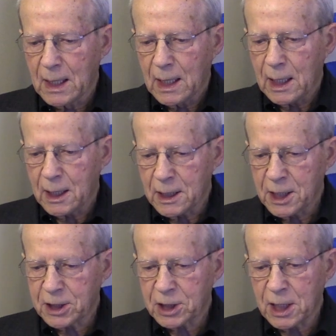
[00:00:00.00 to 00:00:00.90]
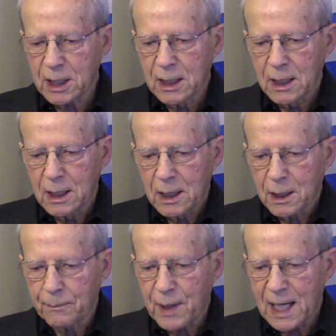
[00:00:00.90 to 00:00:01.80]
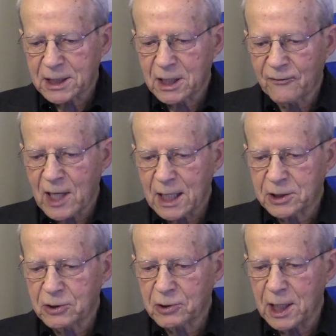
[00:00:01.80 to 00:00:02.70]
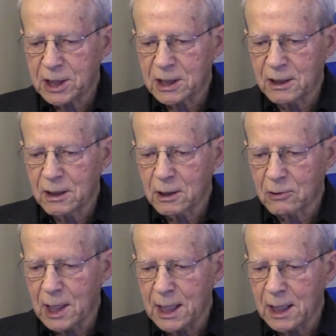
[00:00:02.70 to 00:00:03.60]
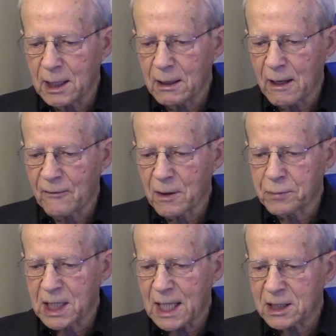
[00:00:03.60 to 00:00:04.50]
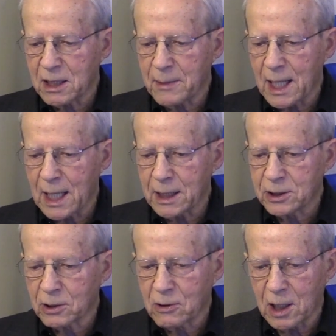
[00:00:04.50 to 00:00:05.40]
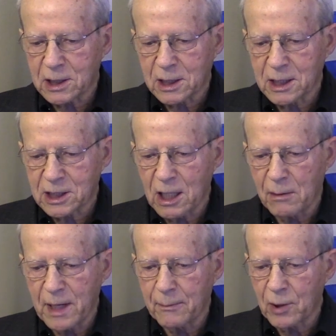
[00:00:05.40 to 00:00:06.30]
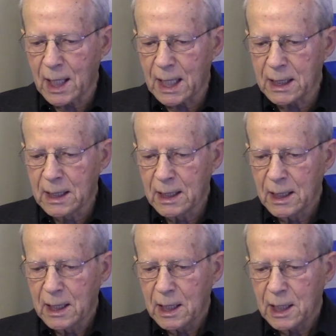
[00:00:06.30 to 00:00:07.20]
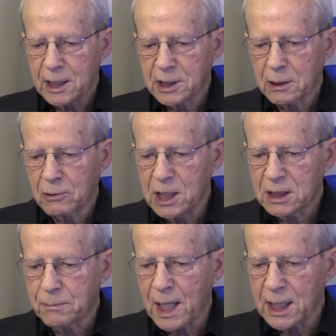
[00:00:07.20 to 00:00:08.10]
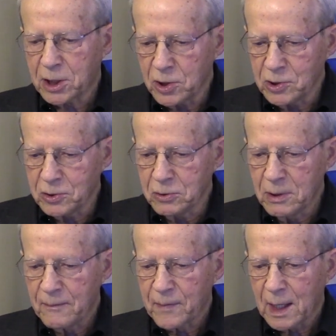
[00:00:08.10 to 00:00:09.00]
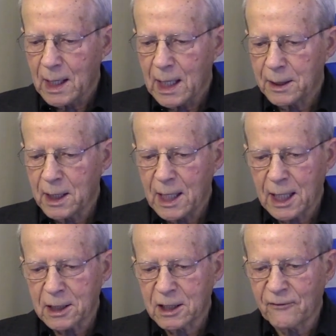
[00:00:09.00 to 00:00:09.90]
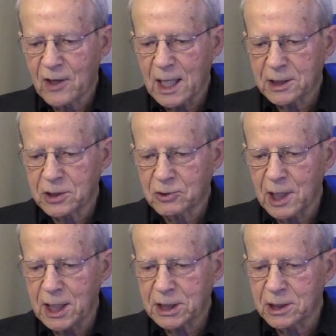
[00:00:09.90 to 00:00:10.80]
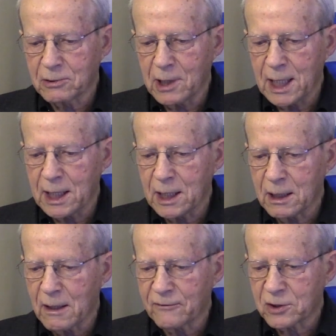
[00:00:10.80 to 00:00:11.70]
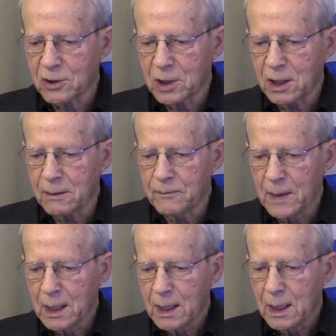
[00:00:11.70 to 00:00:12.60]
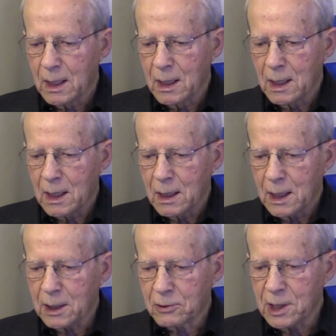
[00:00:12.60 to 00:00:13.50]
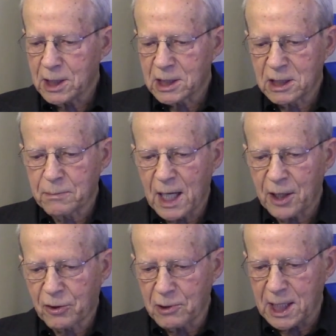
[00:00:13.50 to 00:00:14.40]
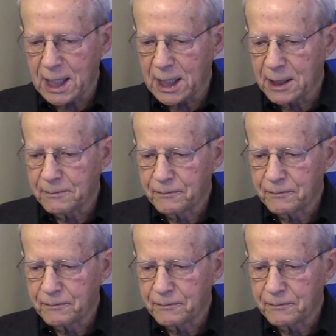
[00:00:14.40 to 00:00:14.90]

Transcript: In addition, the positive concentration gradient of the potassium ions across the cell membrane is increased by 2, and the negative concentration gradient of sodium increases by 3.